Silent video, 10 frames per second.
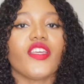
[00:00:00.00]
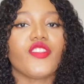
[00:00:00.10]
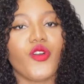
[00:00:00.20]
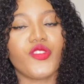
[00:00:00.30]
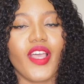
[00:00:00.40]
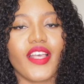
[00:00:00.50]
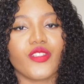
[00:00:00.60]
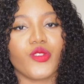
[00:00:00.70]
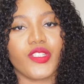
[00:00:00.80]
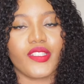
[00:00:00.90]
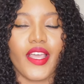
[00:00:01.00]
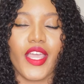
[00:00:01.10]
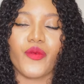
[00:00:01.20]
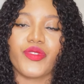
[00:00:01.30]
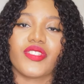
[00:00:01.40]
It also has
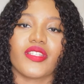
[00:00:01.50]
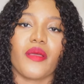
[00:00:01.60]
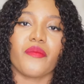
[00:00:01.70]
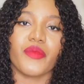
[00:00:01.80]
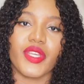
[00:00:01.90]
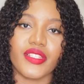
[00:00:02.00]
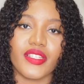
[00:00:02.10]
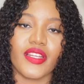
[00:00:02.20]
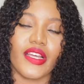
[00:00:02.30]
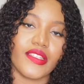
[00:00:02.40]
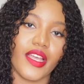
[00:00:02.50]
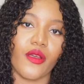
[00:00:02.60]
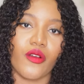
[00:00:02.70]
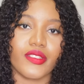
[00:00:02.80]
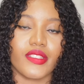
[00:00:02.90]
glutathione, which is an amazing
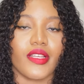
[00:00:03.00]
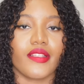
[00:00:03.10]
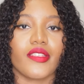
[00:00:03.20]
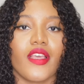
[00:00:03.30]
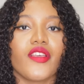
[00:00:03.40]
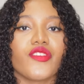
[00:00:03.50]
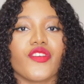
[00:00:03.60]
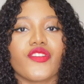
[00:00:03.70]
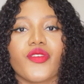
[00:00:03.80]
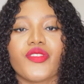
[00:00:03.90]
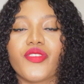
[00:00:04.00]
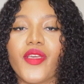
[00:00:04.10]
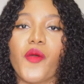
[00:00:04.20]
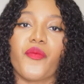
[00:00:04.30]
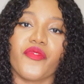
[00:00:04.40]
antioxidant, so it's going to
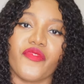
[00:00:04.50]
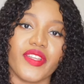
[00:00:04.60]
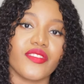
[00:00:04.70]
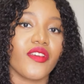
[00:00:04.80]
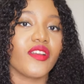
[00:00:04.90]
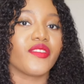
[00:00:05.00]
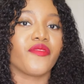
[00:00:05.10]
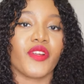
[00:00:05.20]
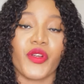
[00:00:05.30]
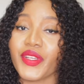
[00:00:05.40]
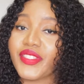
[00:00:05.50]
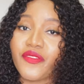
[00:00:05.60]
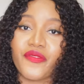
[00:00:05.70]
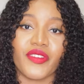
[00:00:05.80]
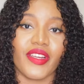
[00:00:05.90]
help prevent the crazy
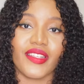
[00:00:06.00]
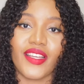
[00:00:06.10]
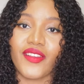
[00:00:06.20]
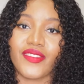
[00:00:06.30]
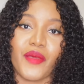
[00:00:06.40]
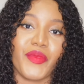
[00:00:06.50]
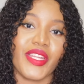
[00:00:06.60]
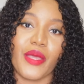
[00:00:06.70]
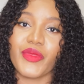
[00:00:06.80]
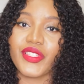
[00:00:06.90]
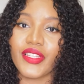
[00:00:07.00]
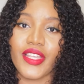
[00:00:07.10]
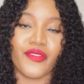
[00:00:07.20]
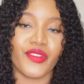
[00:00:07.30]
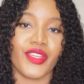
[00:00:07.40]
free radicals that are being emitted
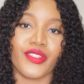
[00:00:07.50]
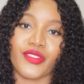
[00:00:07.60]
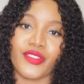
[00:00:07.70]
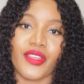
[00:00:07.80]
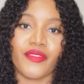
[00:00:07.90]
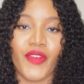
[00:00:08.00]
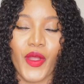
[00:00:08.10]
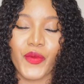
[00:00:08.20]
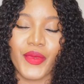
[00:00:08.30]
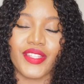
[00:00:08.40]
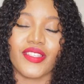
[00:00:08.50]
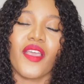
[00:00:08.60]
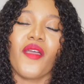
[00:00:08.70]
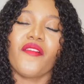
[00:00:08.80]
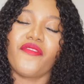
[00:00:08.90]
every day into the environment
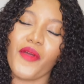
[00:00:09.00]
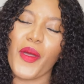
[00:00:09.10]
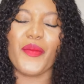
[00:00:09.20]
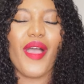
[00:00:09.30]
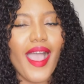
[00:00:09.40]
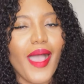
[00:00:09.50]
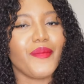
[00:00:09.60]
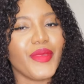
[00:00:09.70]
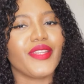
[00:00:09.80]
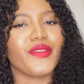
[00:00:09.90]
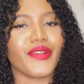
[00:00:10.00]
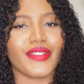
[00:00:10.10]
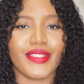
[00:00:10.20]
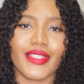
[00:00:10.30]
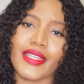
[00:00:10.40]
from harming your
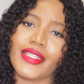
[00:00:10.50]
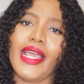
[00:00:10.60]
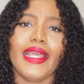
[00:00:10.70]
skin.